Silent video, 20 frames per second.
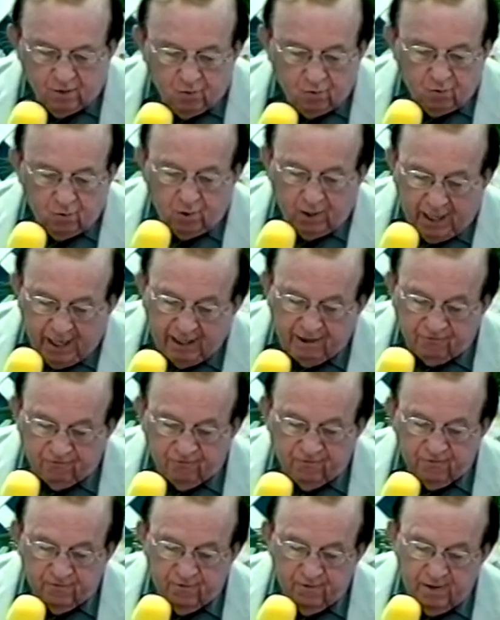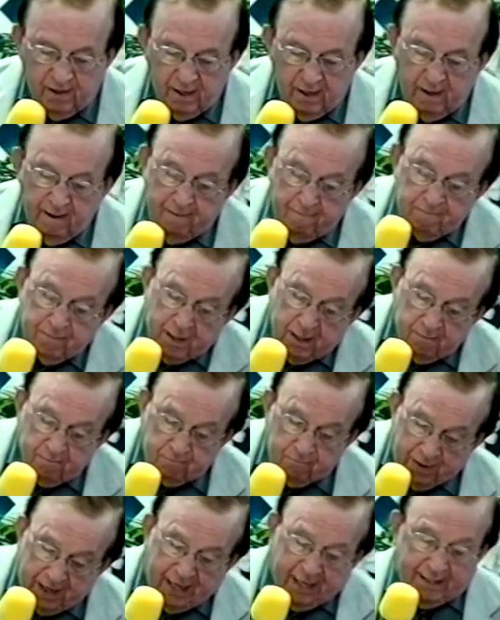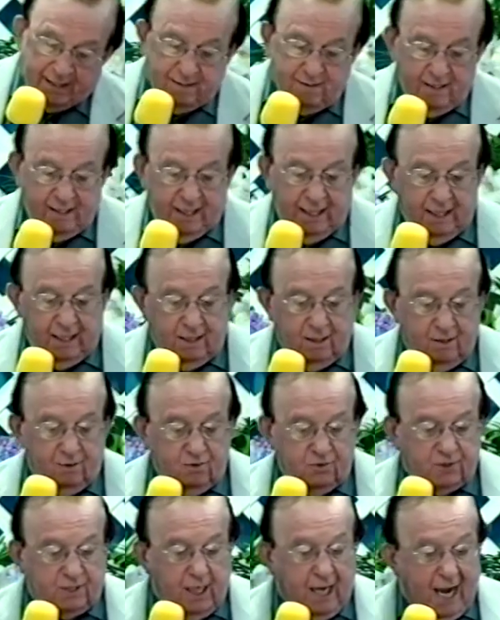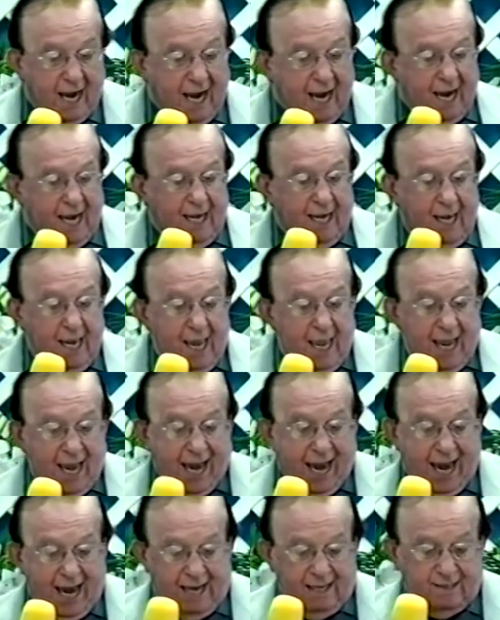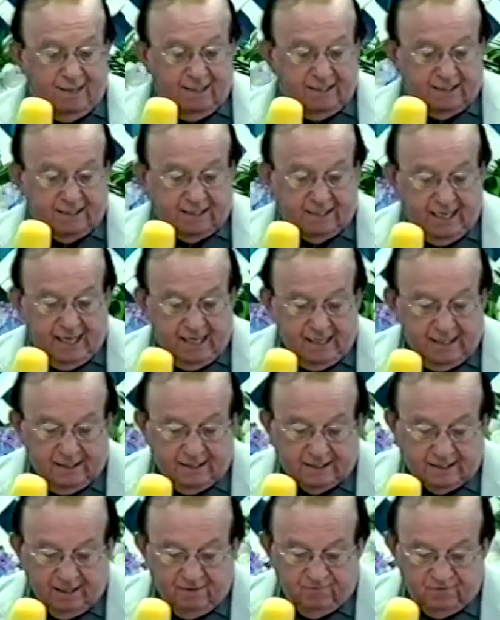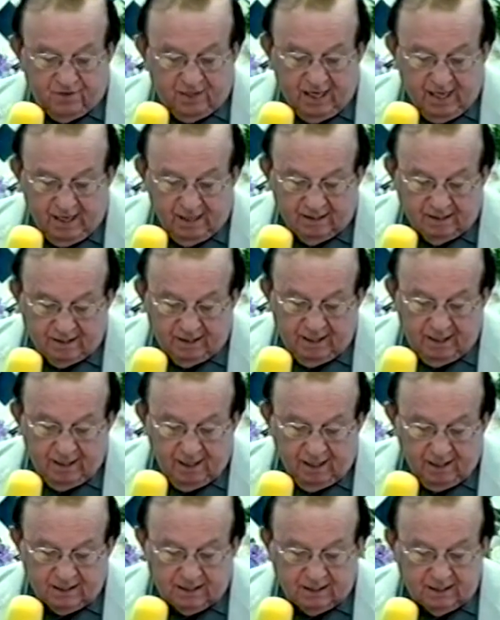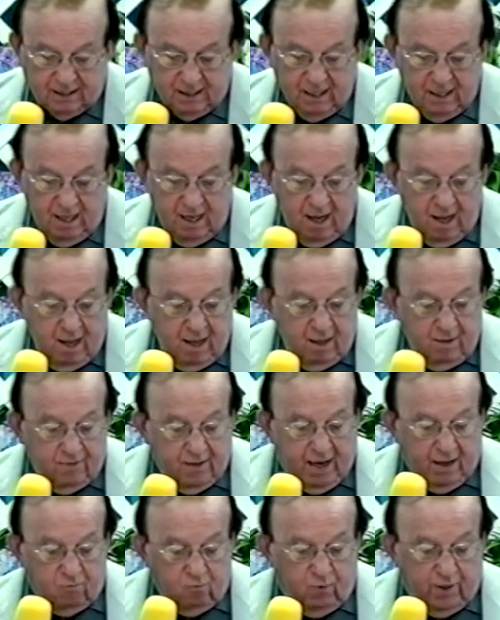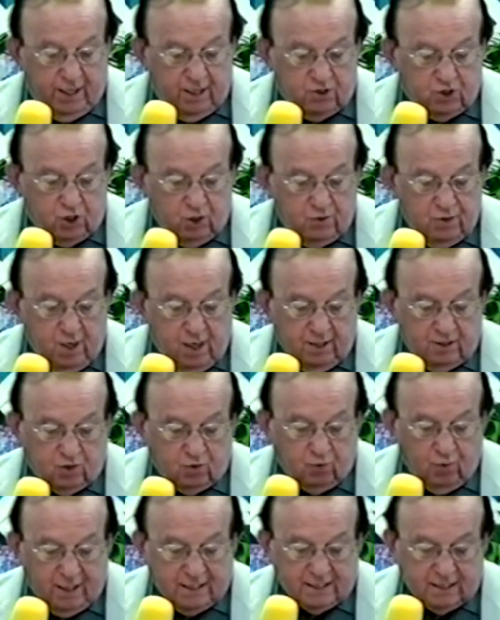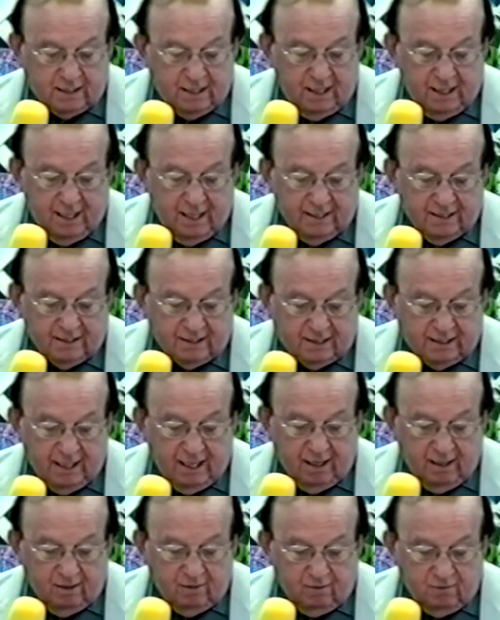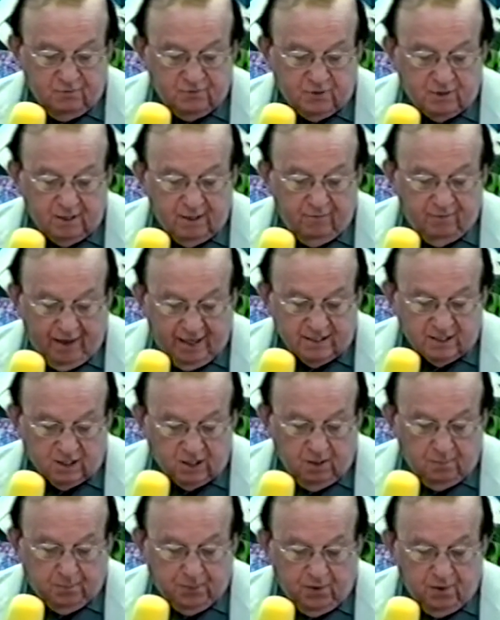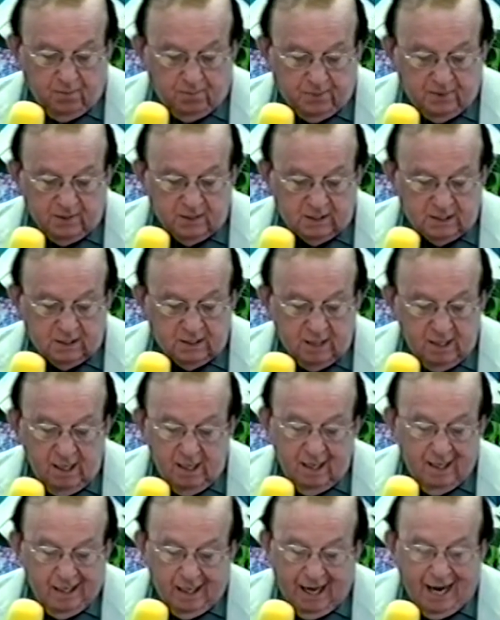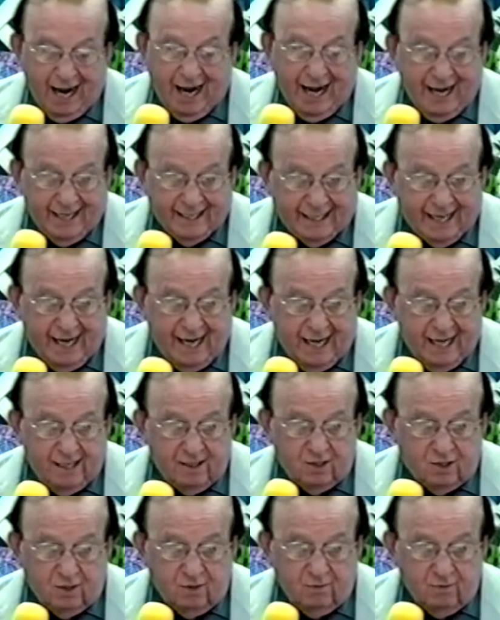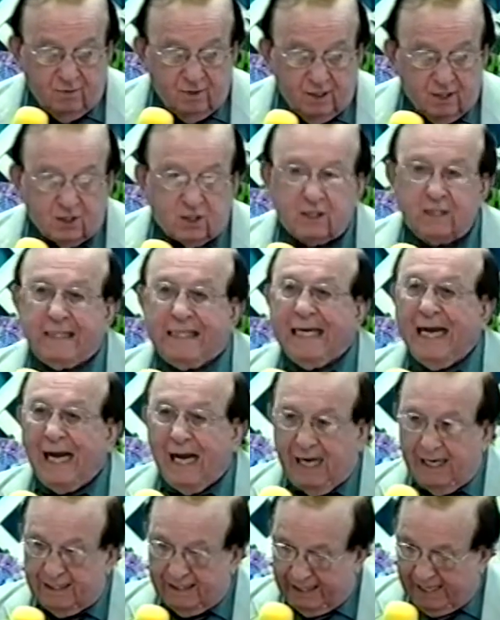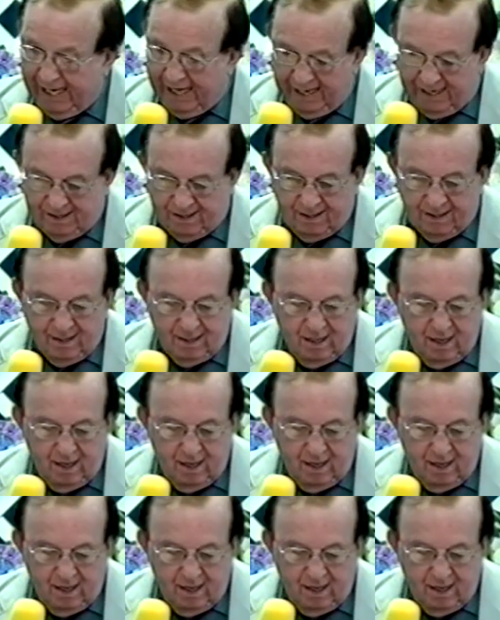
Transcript: old life. But he goes, I had the sentence of death in us that we should not trust in ourselves. That's the purpose. I can't do this, God can